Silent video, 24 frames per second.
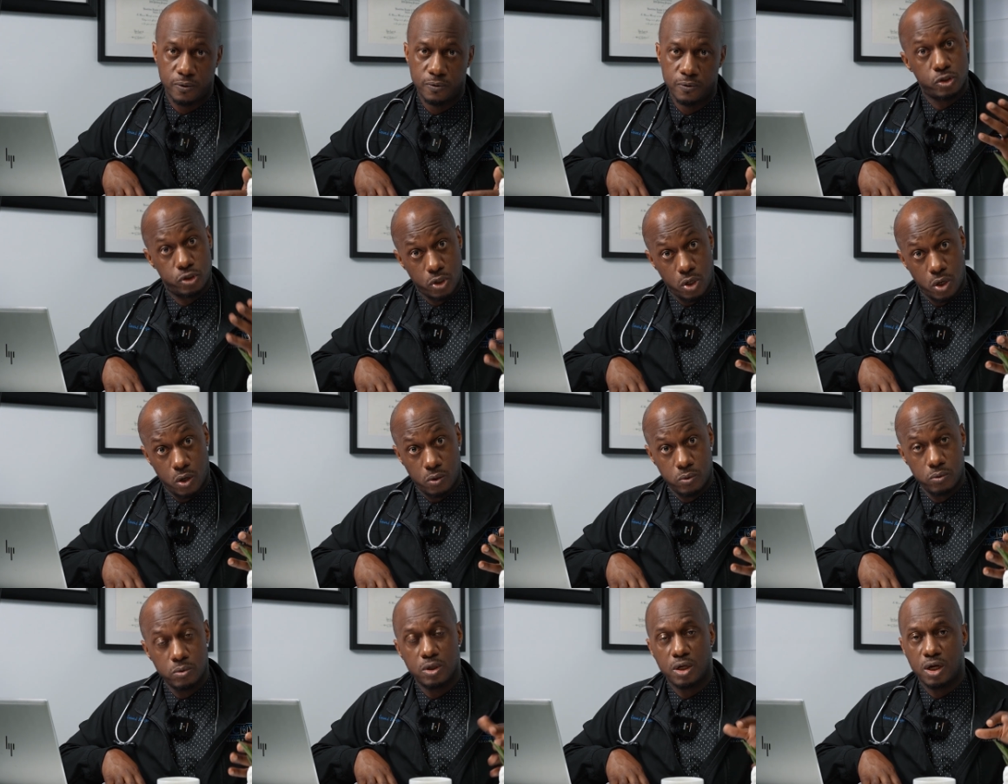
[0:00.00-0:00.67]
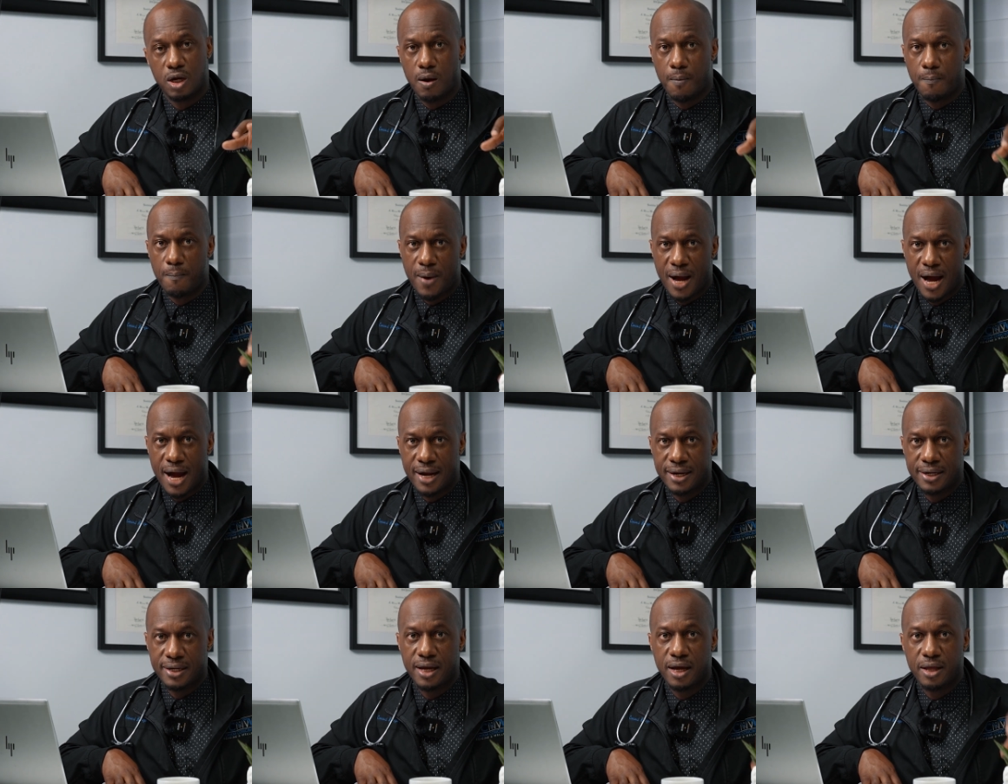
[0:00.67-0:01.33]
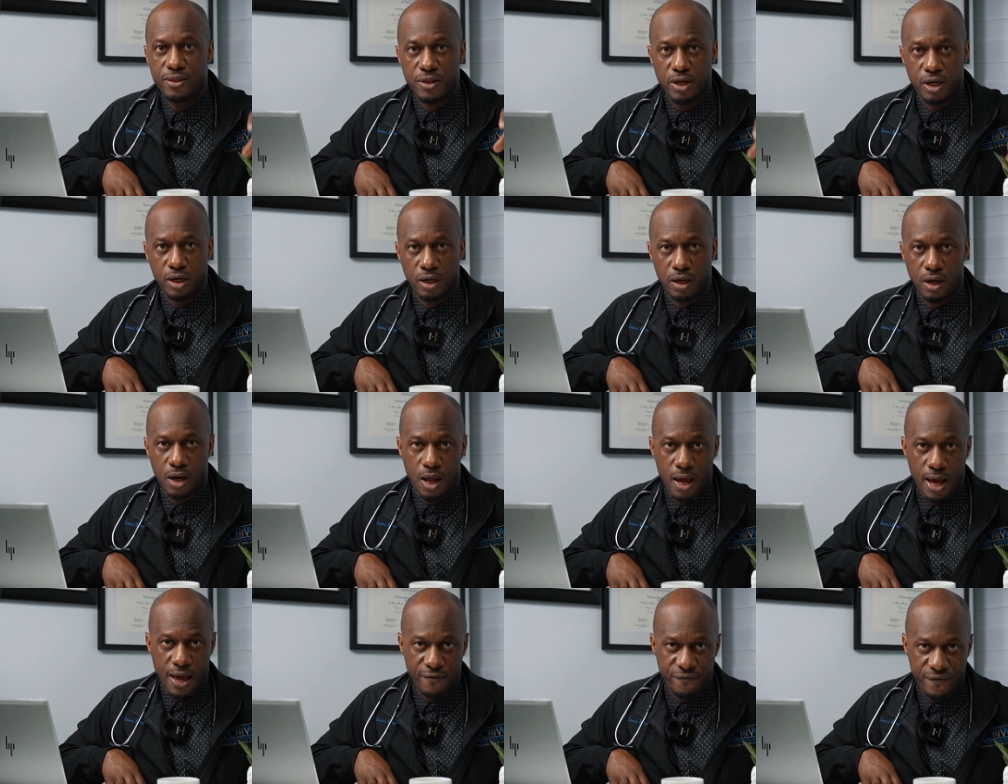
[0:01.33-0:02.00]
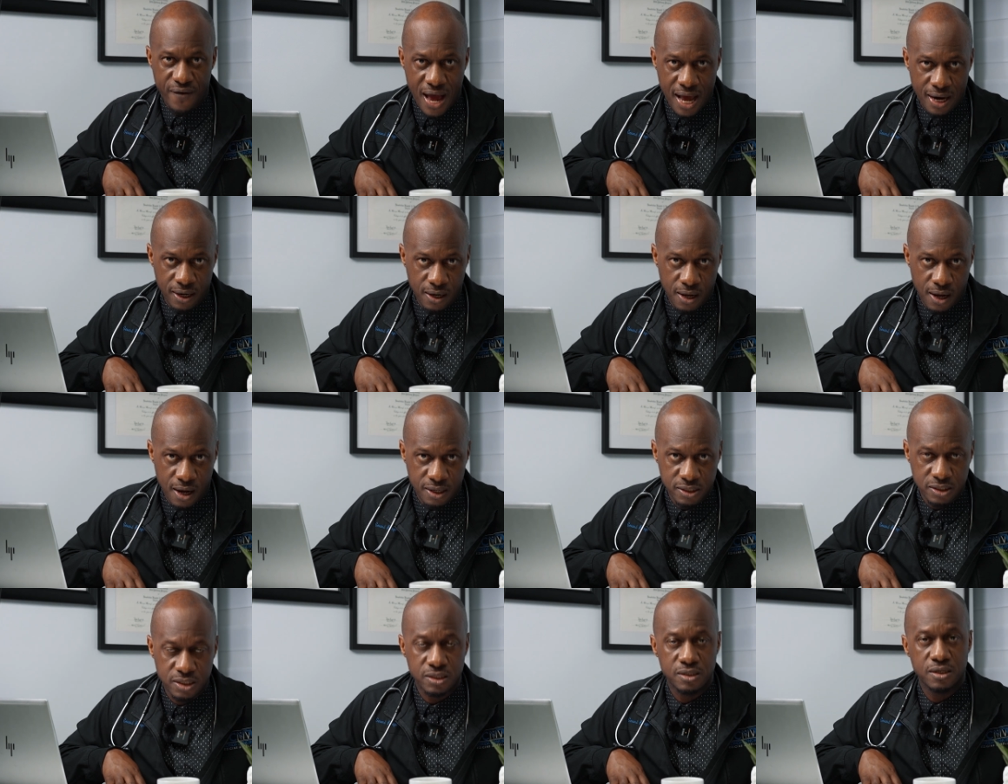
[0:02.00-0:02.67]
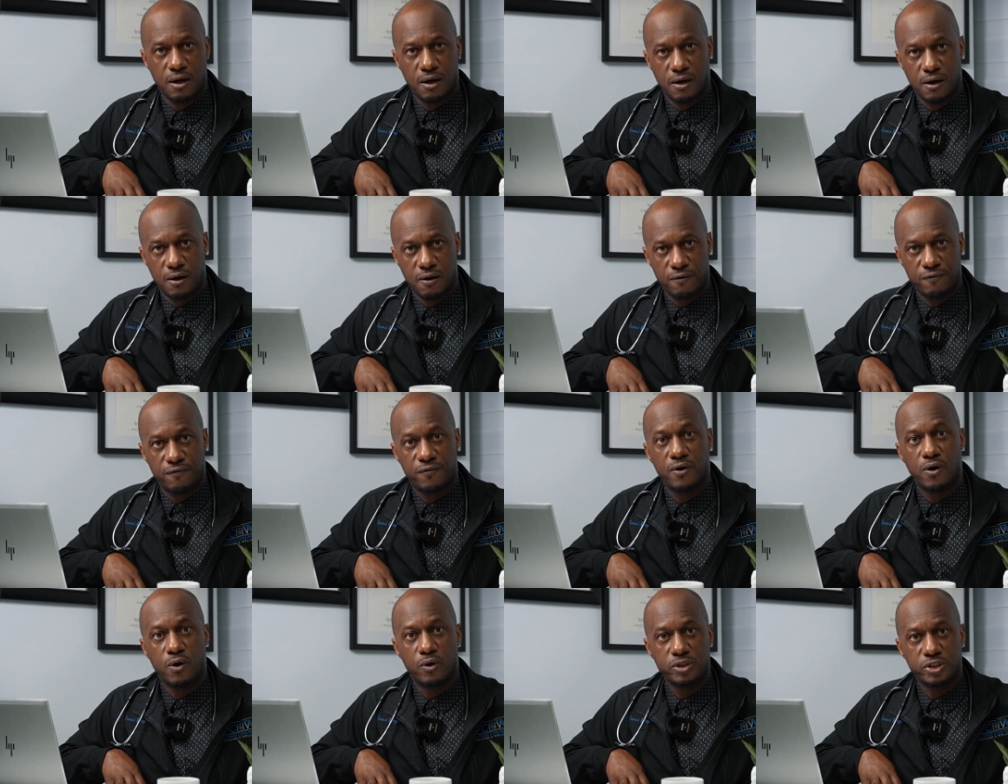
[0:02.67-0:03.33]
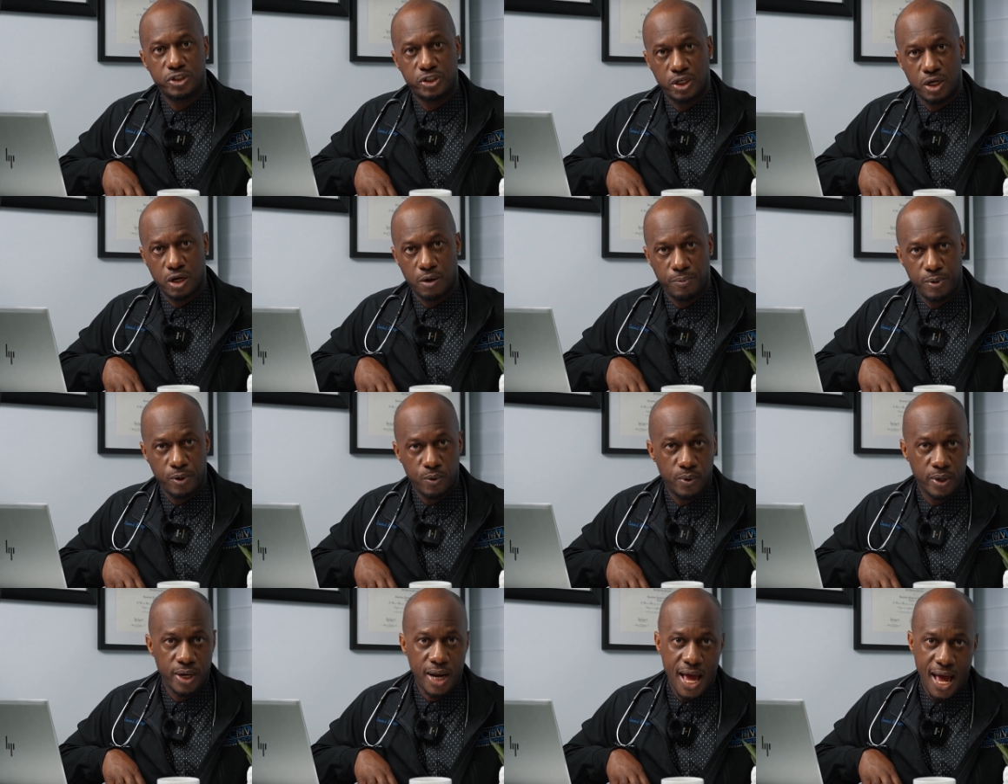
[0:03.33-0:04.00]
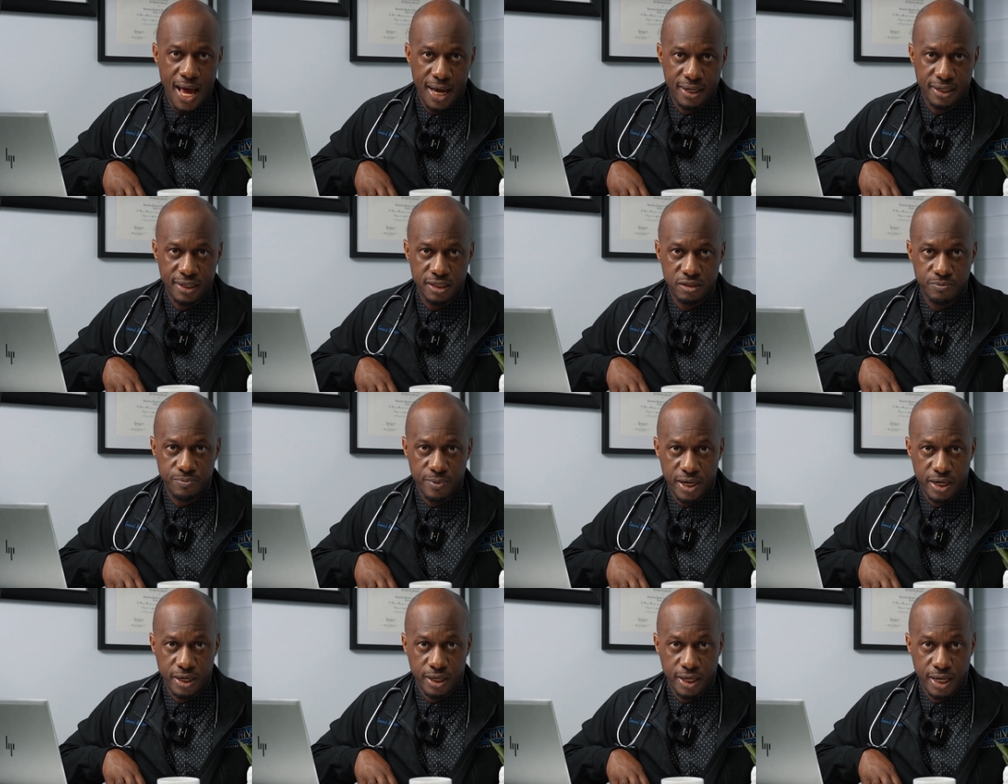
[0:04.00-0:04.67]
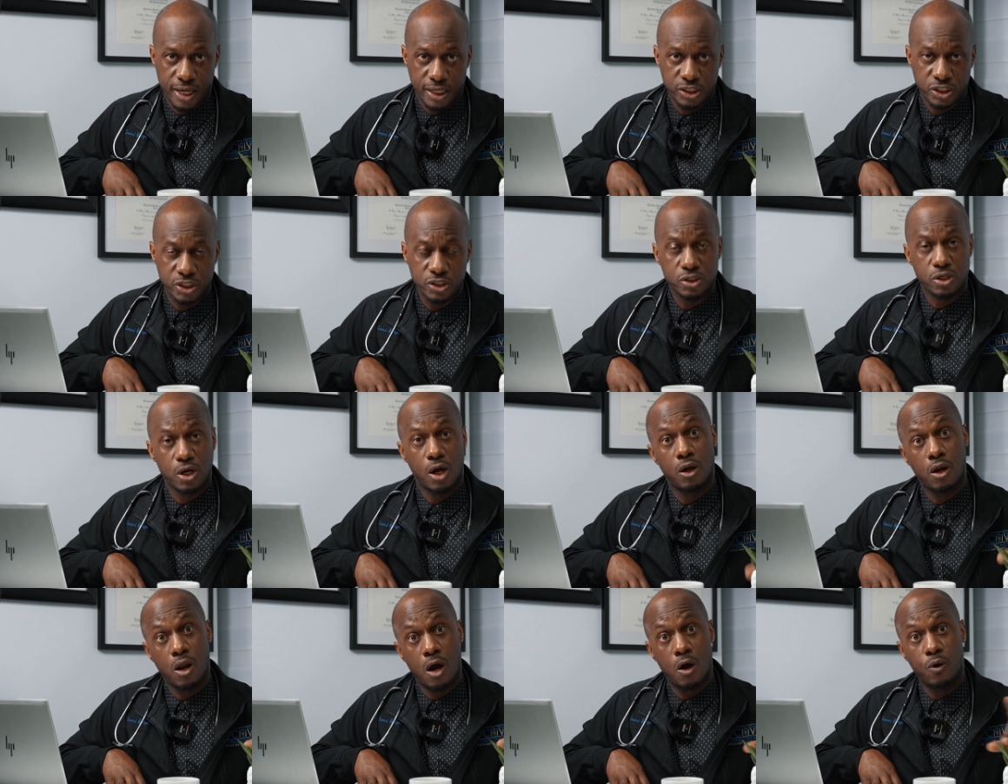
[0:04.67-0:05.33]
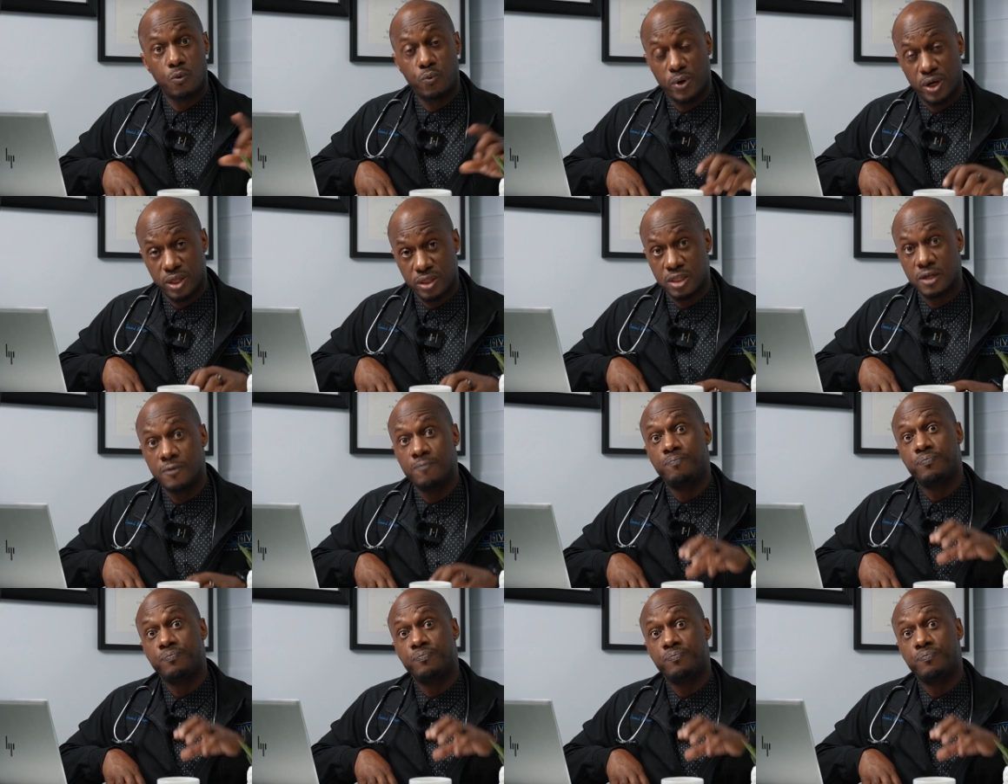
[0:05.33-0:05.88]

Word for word: So combine the fat loss of G L P one agonist medications along with